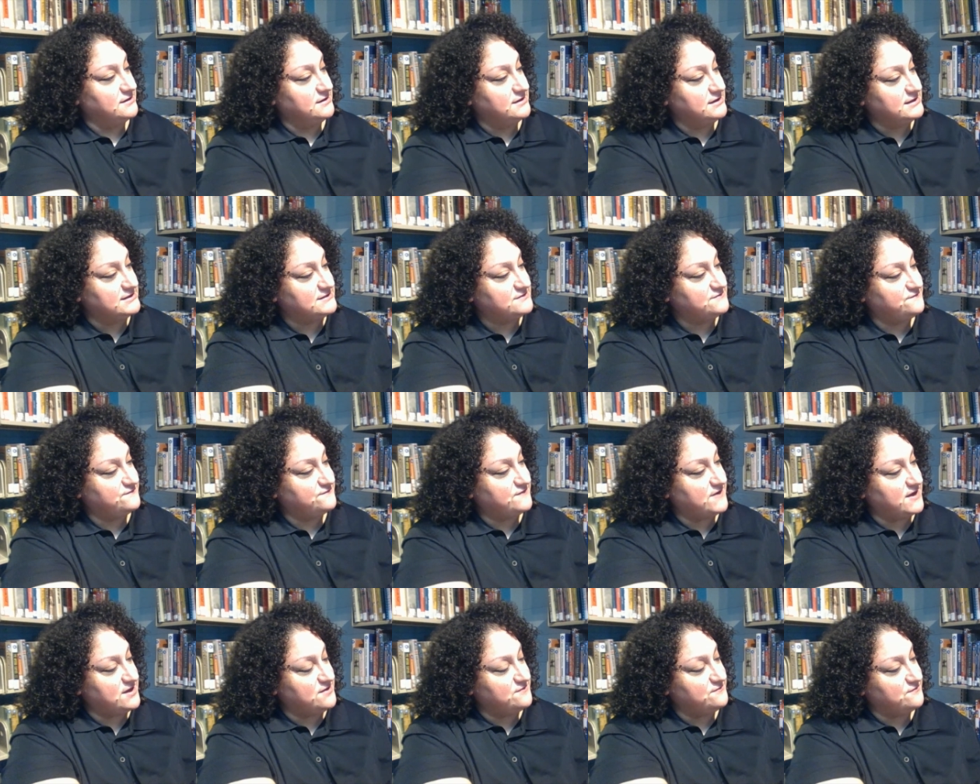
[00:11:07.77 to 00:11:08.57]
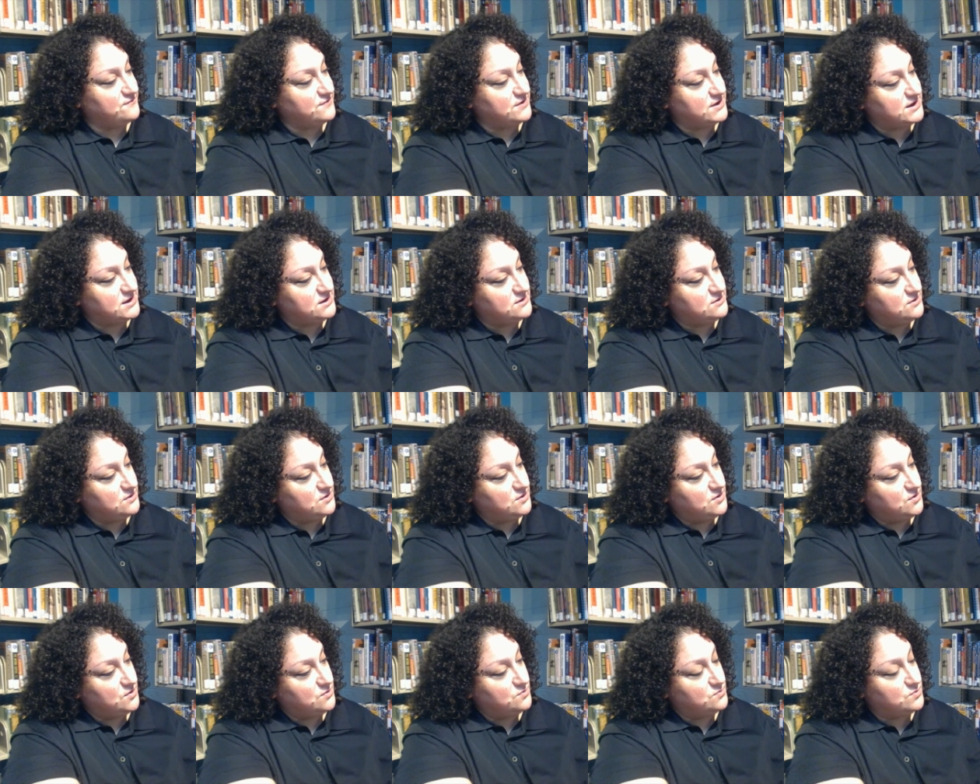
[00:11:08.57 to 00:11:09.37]
His favorite
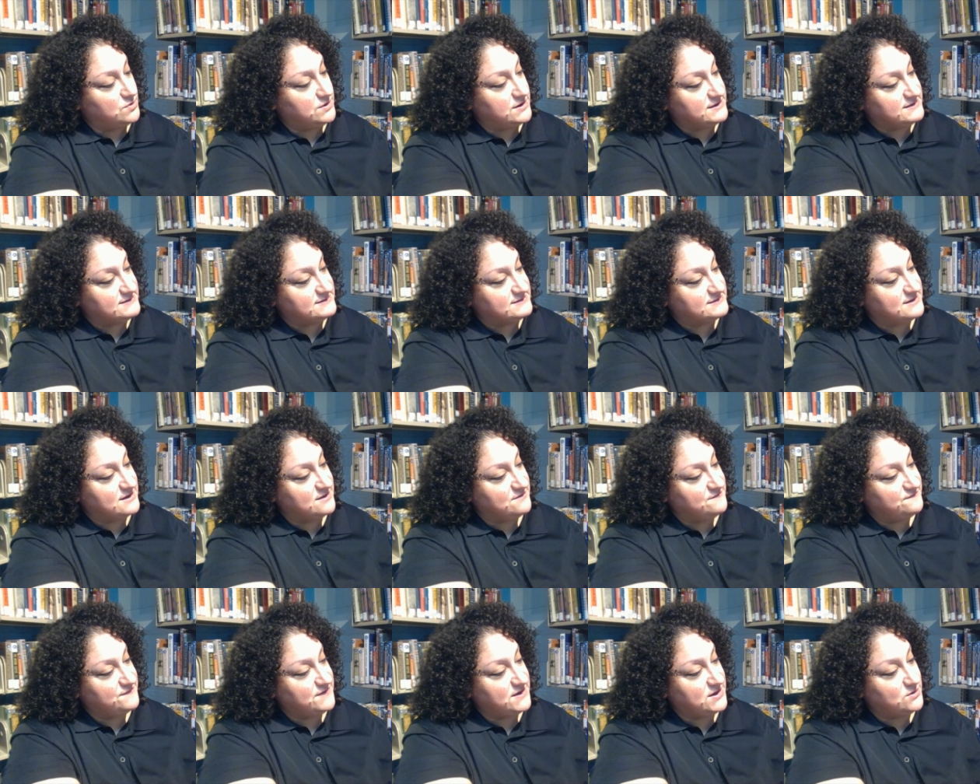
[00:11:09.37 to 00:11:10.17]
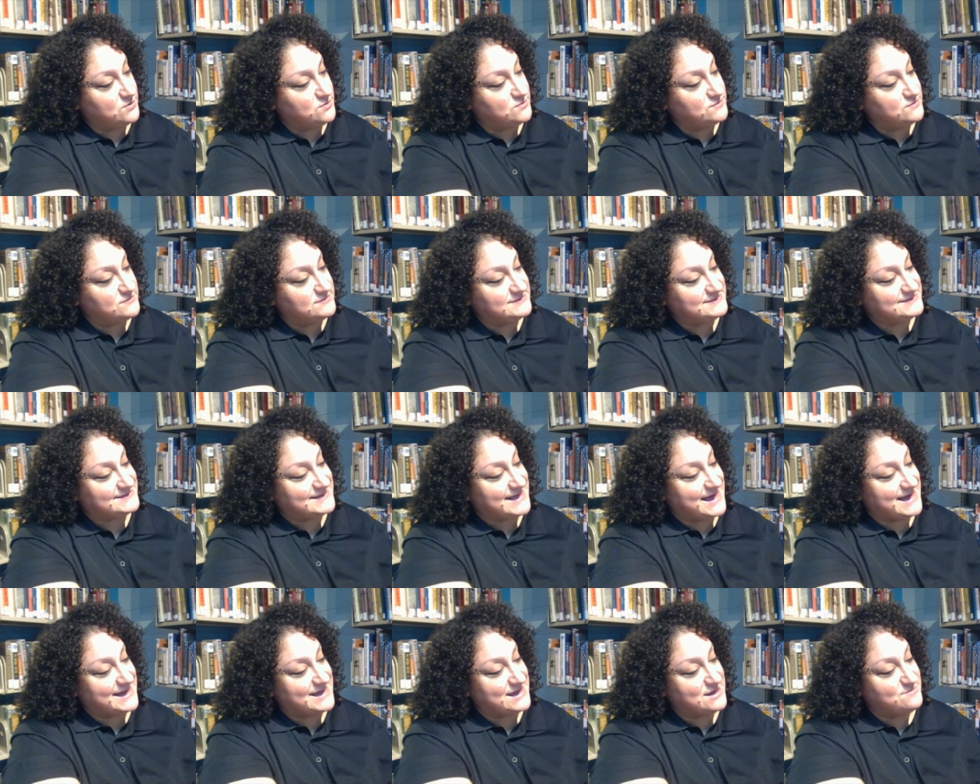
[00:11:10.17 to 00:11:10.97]
were his comfy old
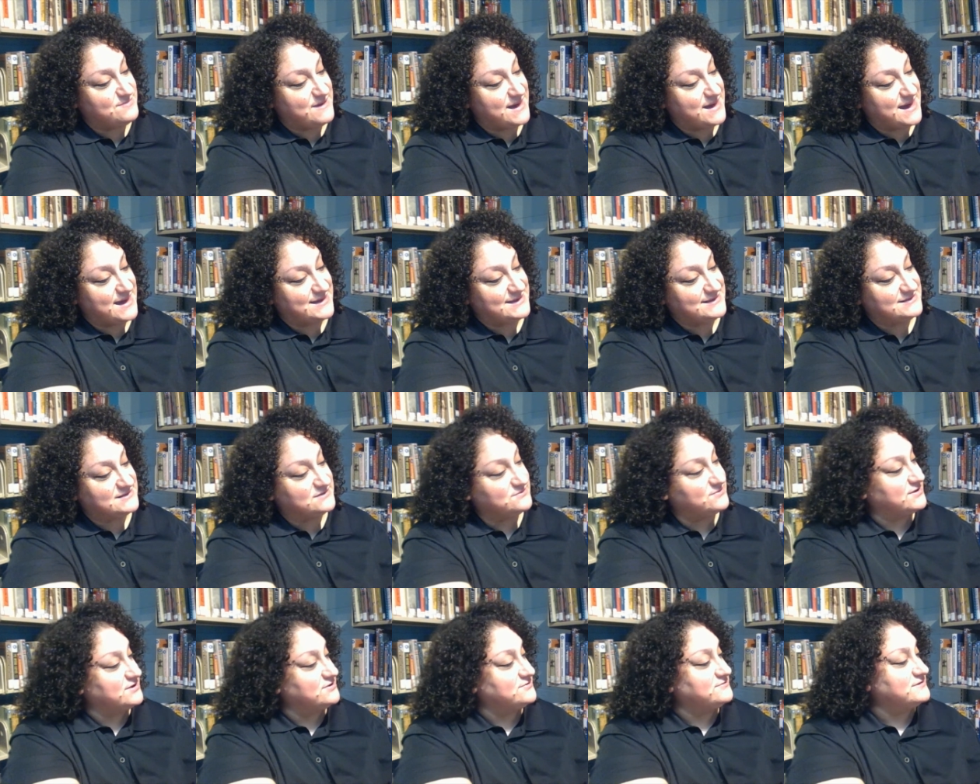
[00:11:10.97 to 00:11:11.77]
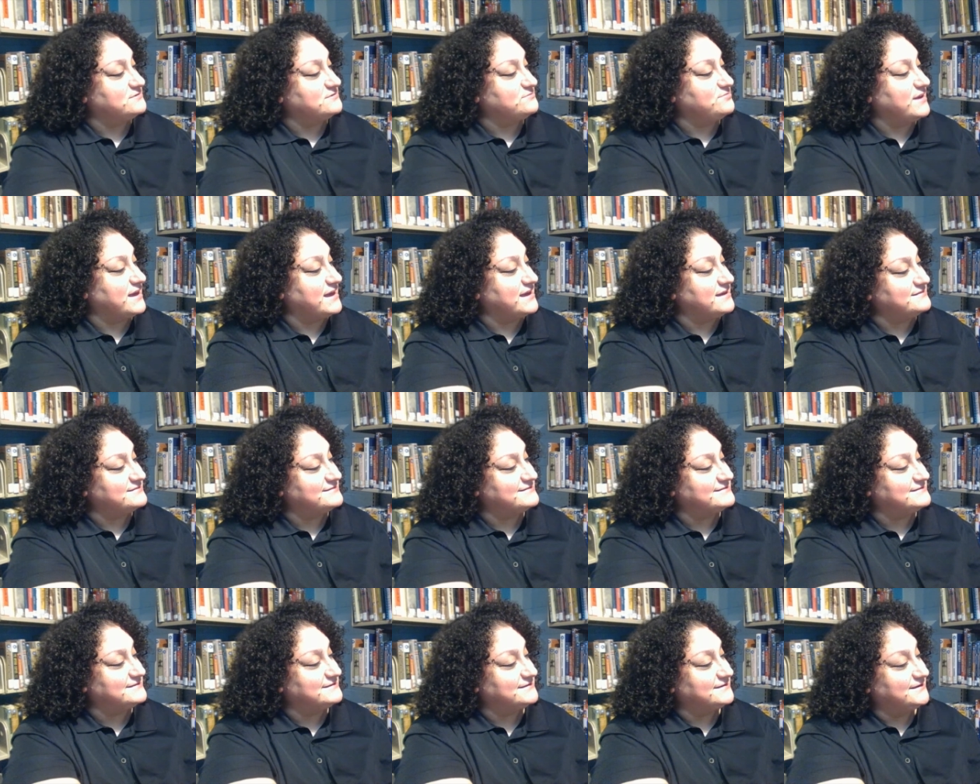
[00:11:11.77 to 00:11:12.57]
saggy baggy sweaters and pants,
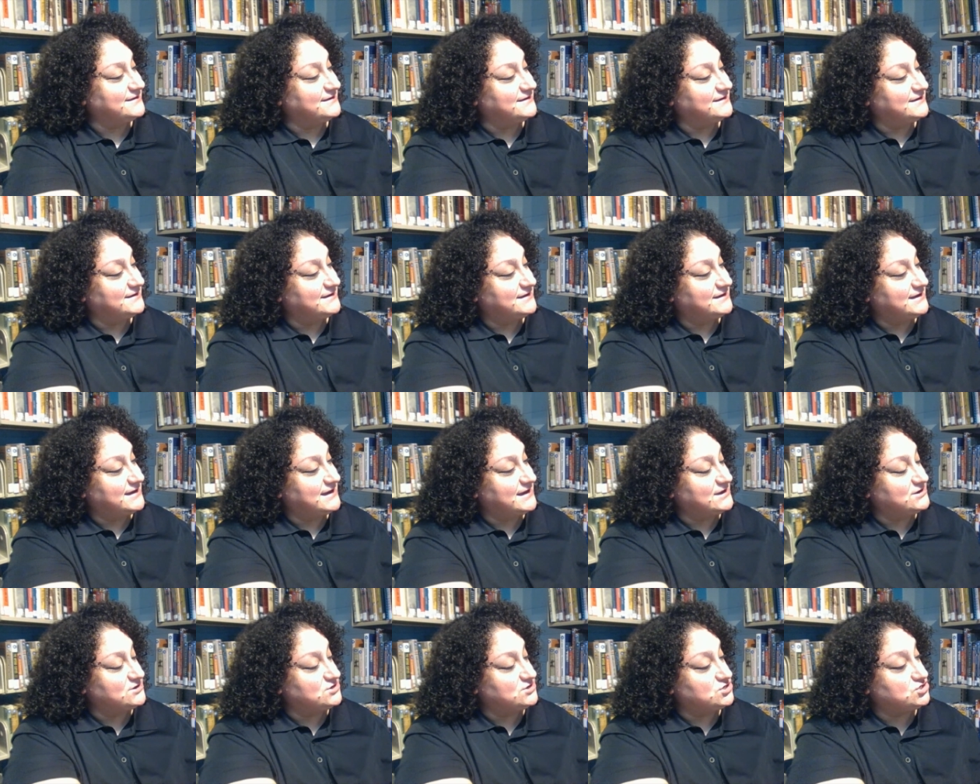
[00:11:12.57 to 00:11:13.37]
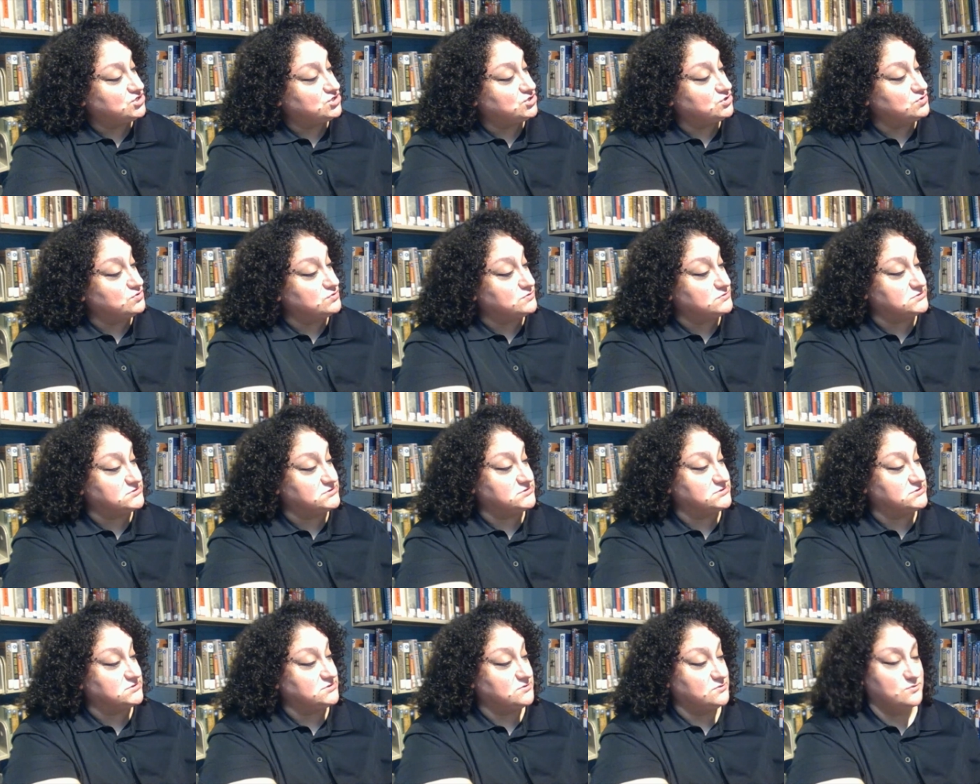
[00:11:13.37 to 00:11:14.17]
and shoes
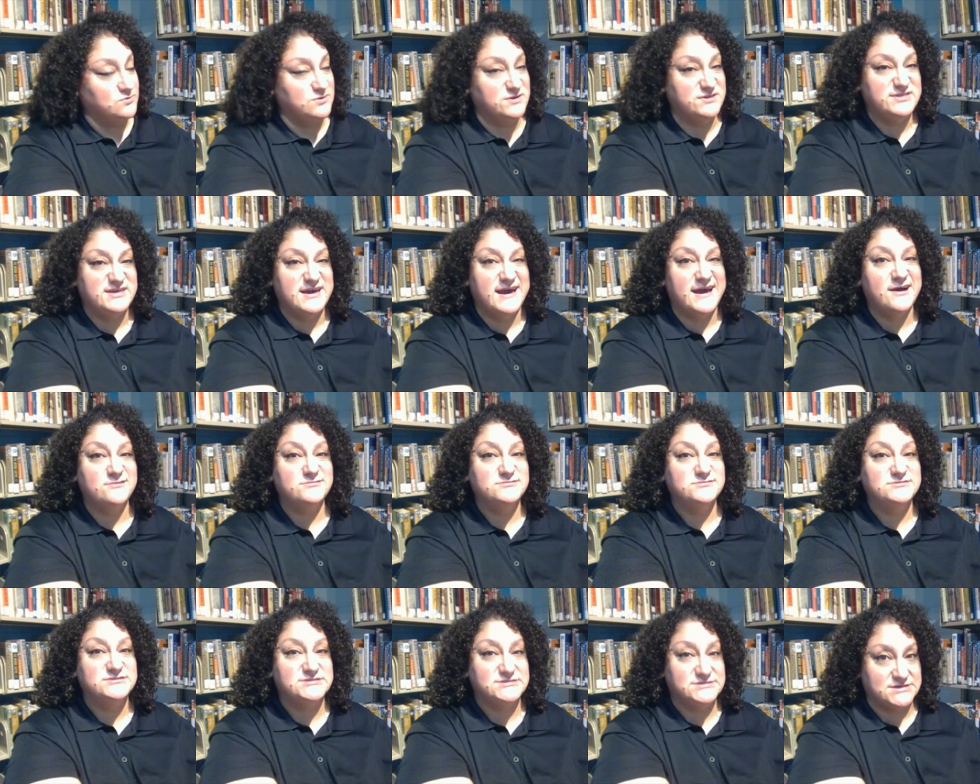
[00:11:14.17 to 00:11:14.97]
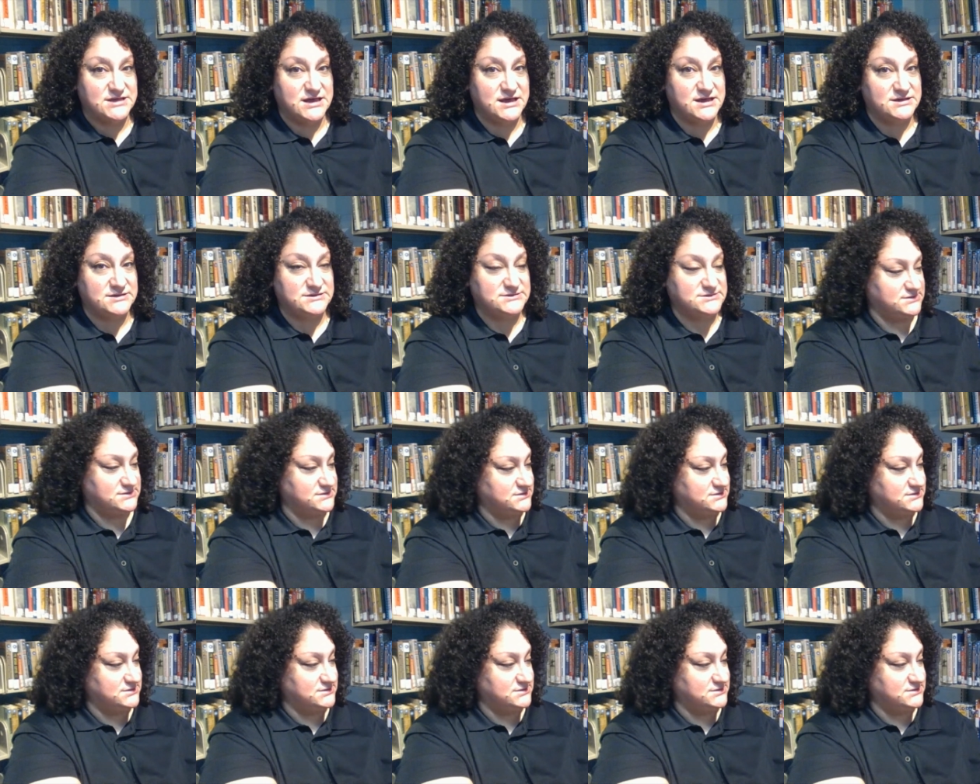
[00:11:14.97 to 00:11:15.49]
without socks.